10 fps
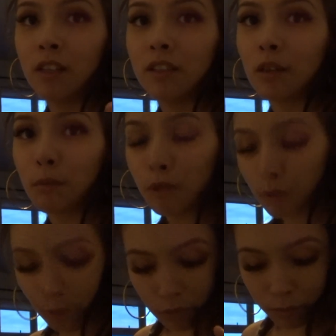Someone
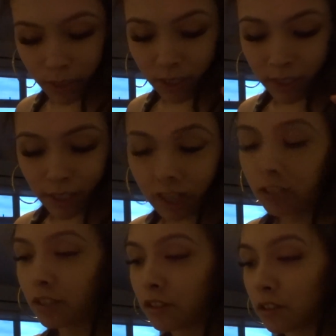told me to get a
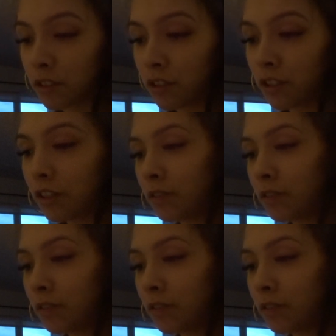serger,